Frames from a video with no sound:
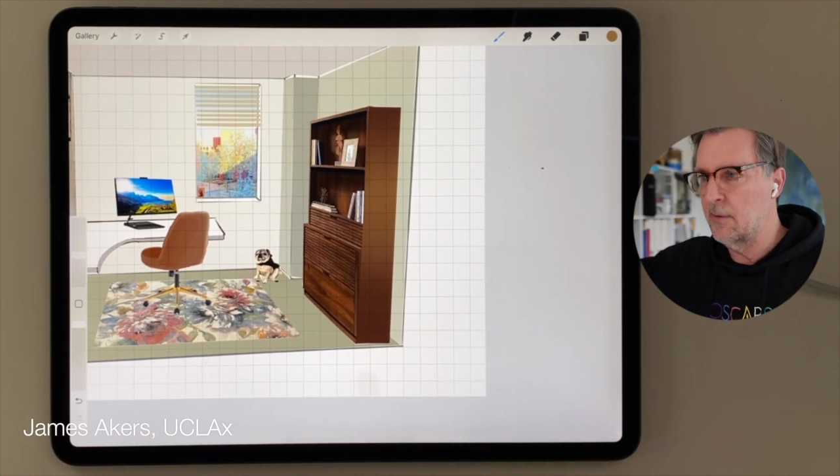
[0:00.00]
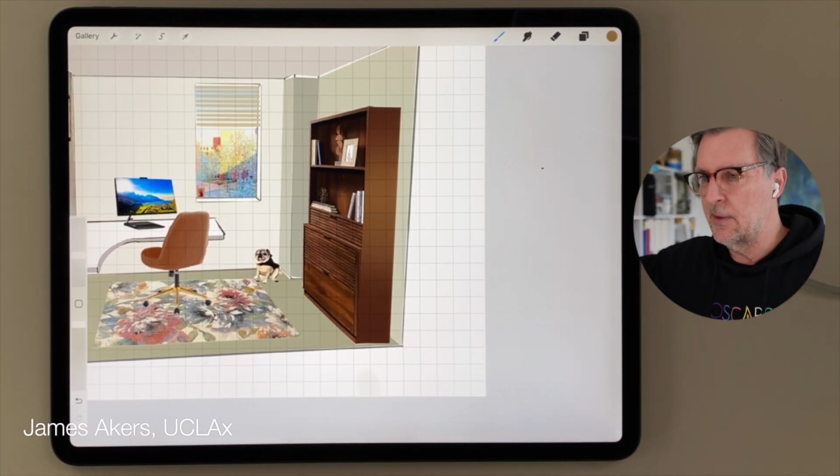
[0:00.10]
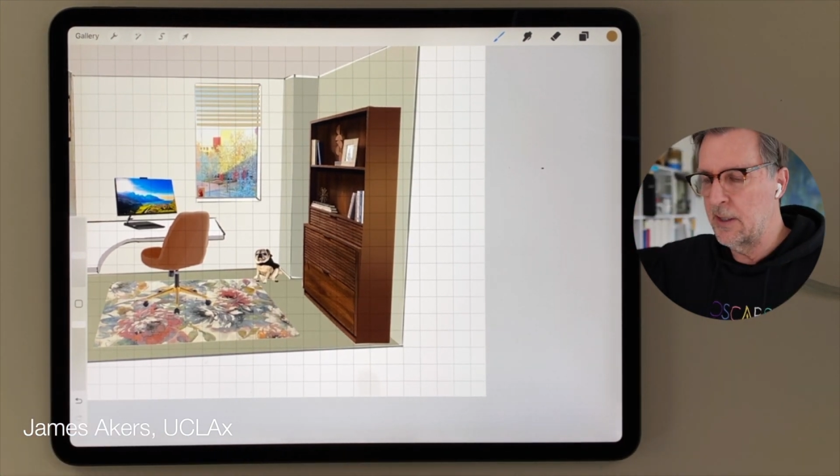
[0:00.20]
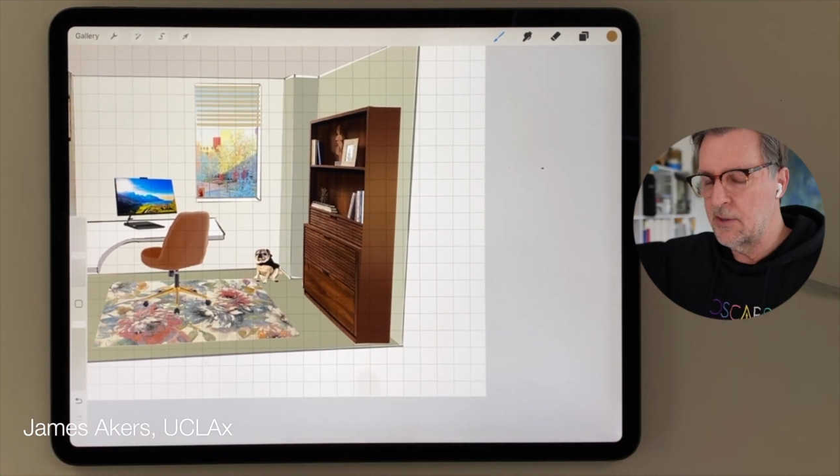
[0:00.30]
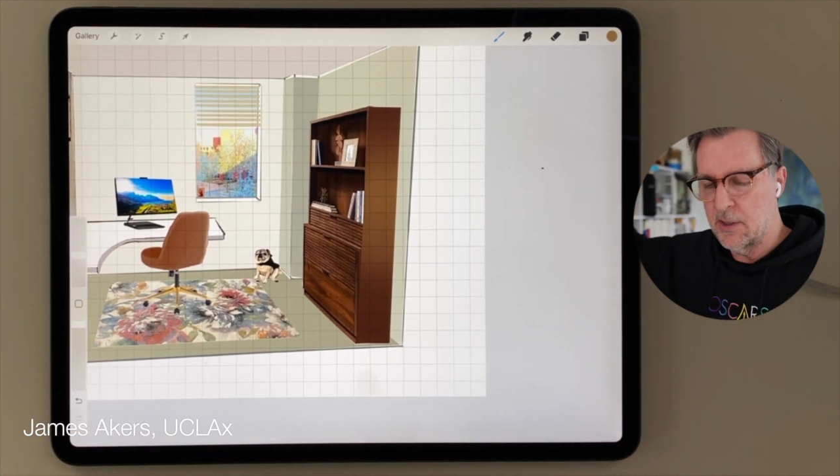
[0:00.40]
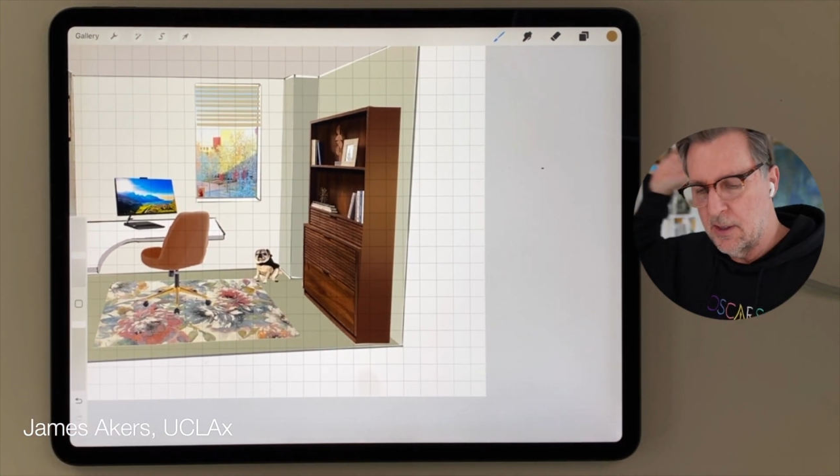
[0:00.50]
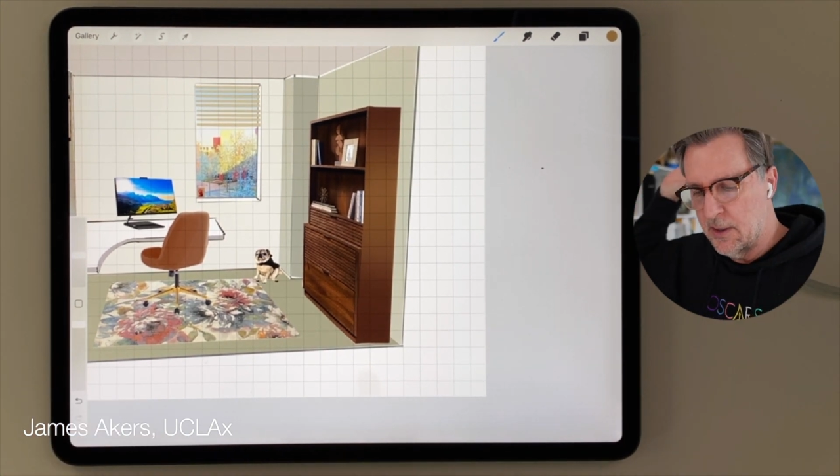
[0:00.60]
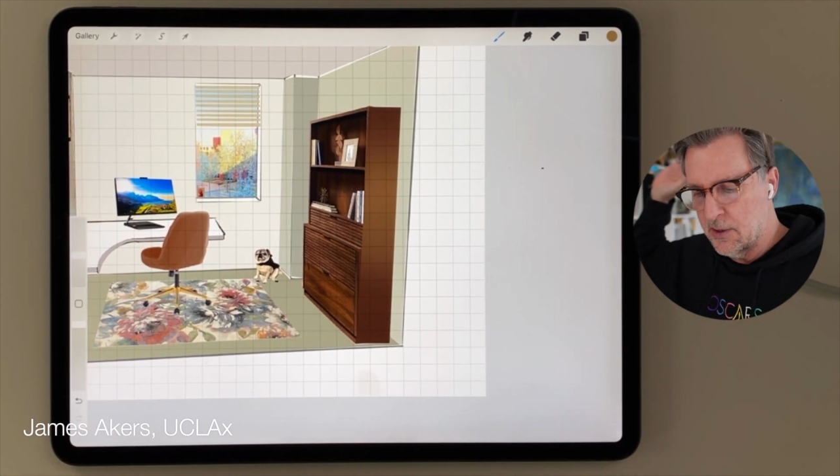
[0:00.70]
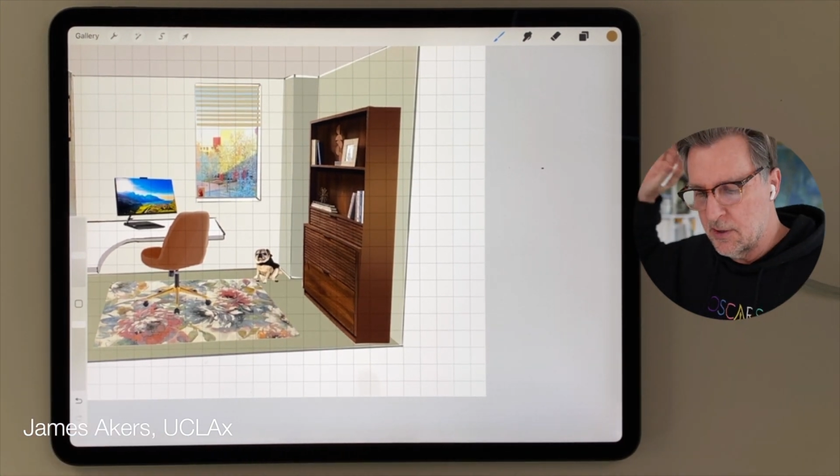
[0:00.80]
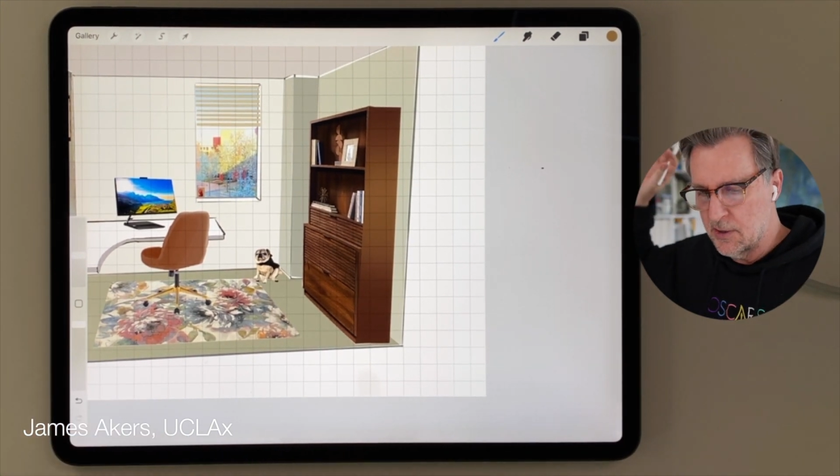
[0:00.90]
things in the
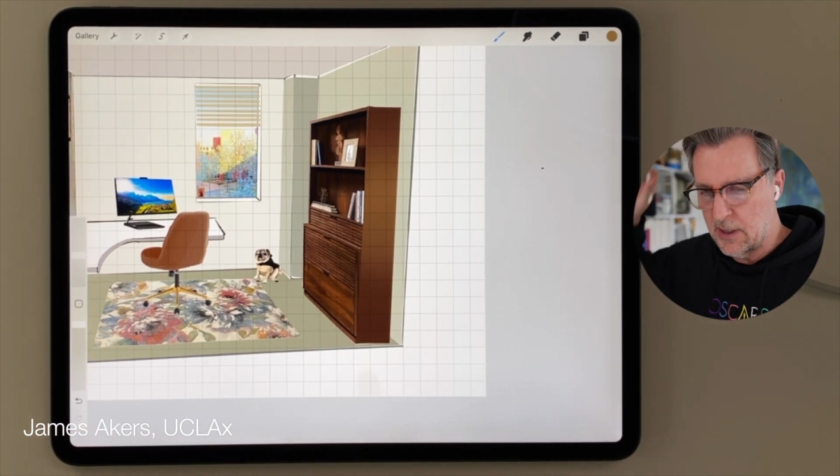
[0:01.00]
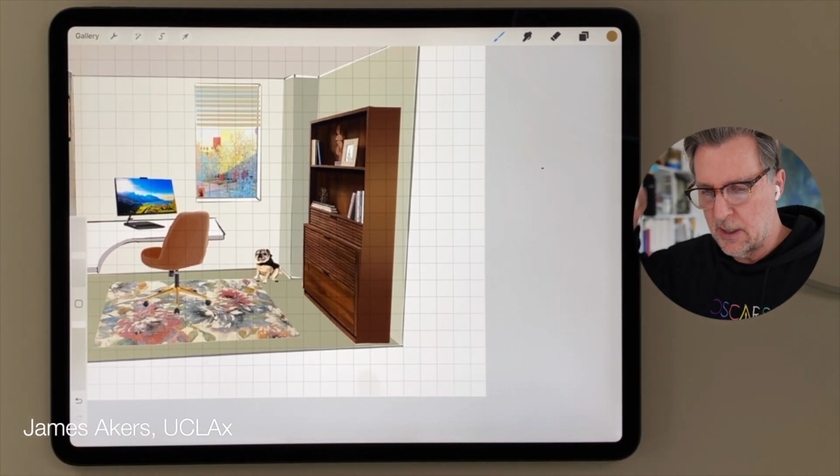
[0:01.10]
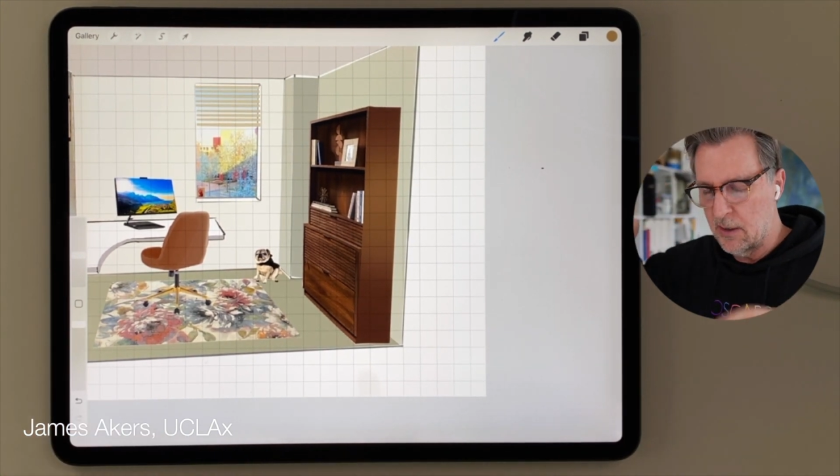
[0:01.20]
distance that